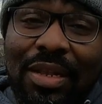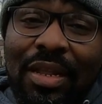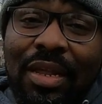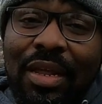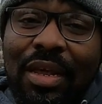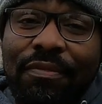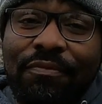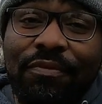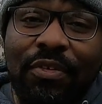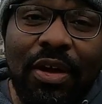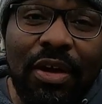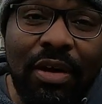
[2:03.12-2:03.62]
the
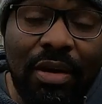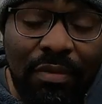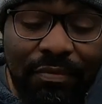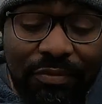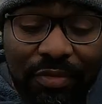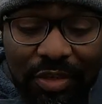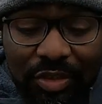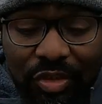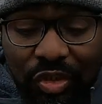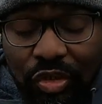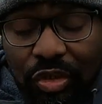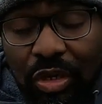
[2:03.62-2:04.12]
left
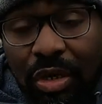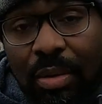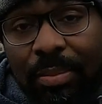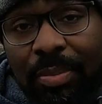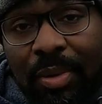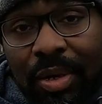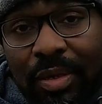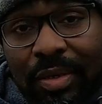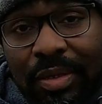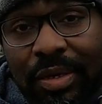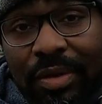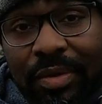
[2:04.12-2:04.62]
of the shutter
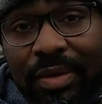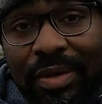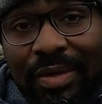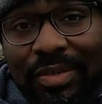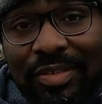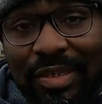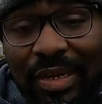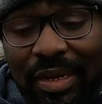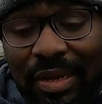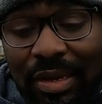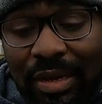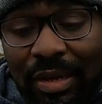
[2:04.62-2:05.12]
button, there
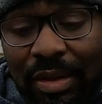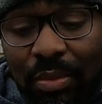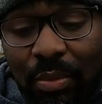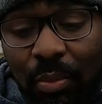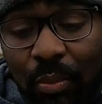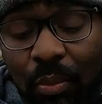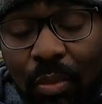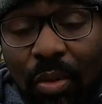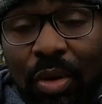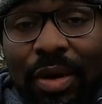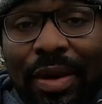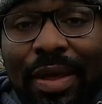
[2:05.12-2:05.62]
is a
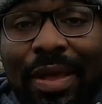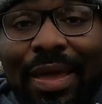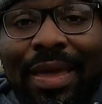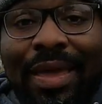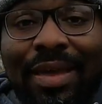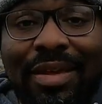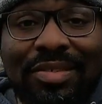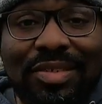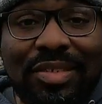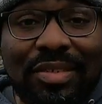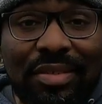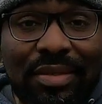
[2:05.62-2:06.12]

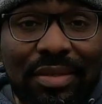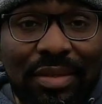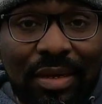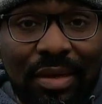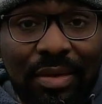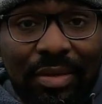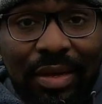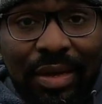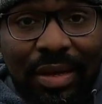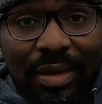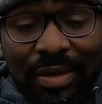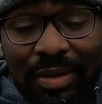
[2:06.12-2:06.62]
1x.
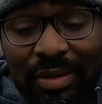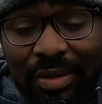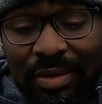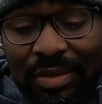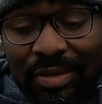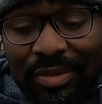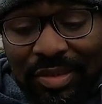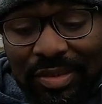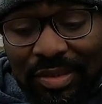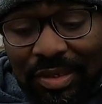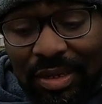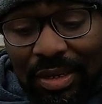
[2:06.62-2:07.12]
Now that
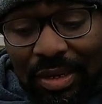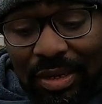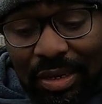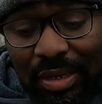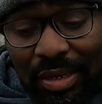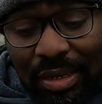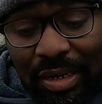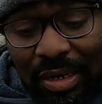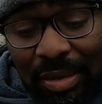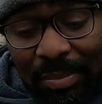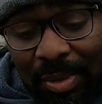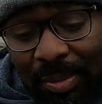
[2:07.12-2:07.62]
is
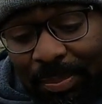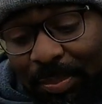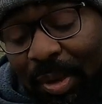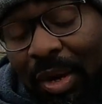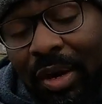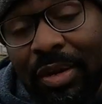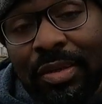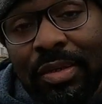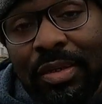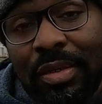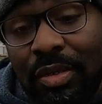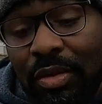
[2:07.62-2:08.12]
a
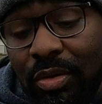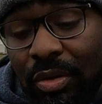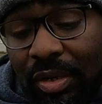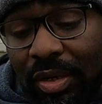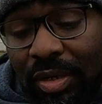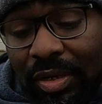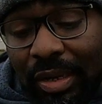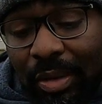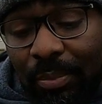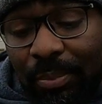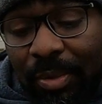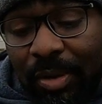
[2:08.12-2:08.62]
button. You can
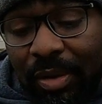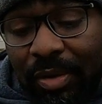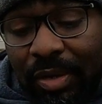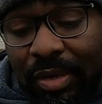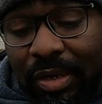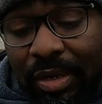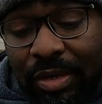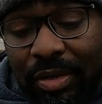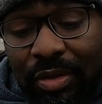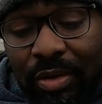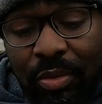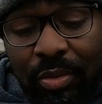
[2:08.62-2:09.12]
hit that button
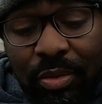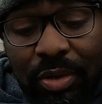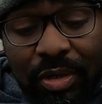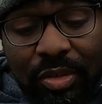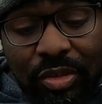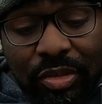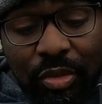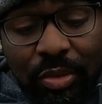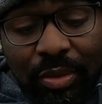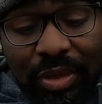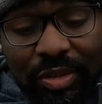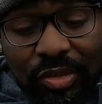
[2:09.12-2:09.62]
and do a
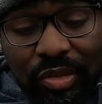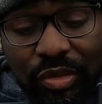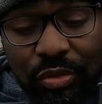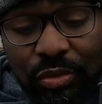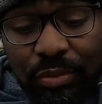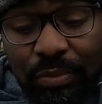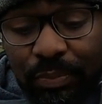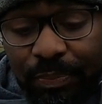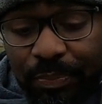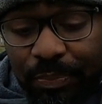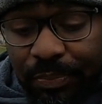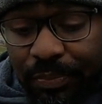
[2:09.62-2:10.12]
2x
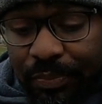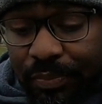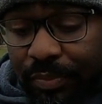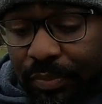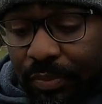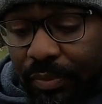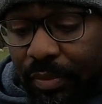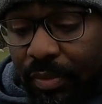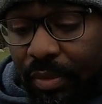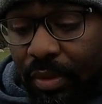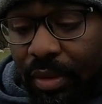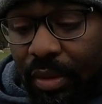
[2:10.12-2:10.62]
zoom.
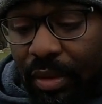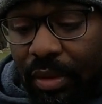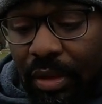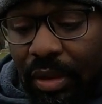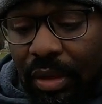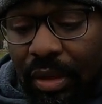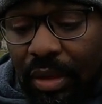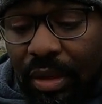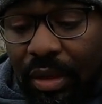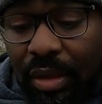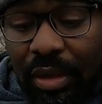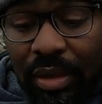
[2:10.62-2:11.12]

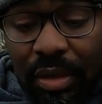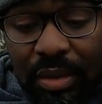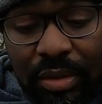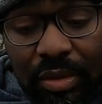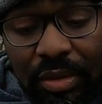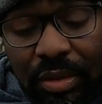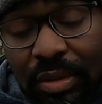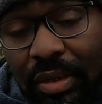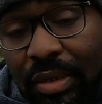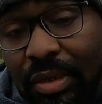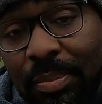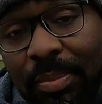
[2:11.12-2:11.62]
And
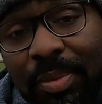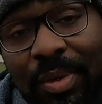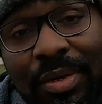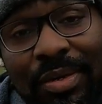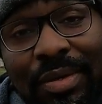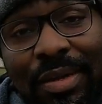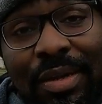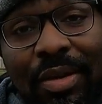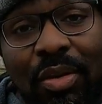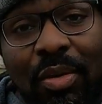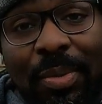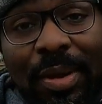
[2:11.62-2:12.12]
you can hit the button
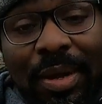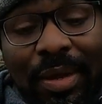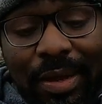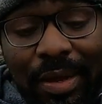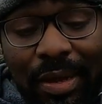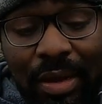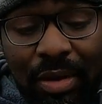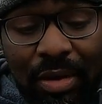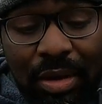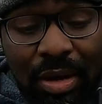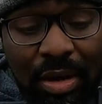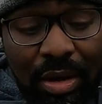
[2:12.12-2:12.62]
again, go back
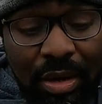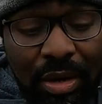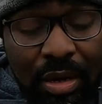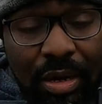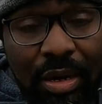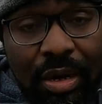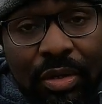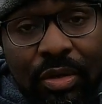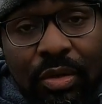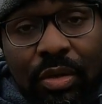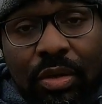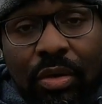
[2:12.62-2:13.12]
out.
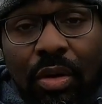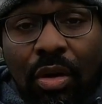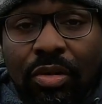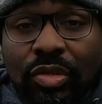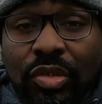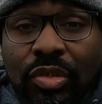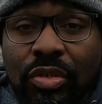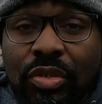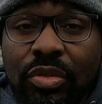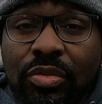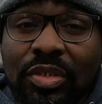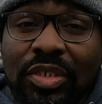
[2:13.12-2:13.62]
You can
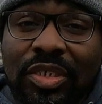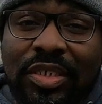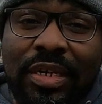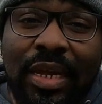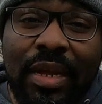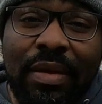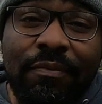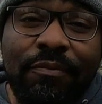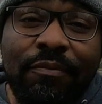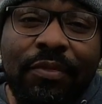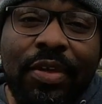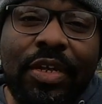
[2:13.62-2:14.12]
also use the
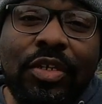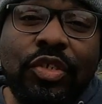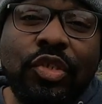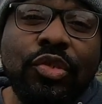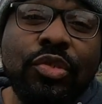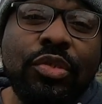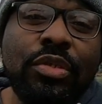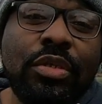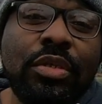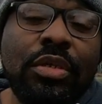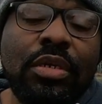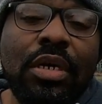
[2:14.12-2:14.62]
same
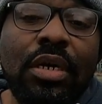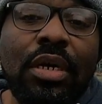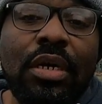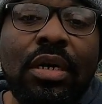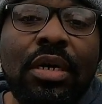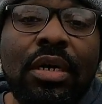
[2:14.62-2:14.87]
feature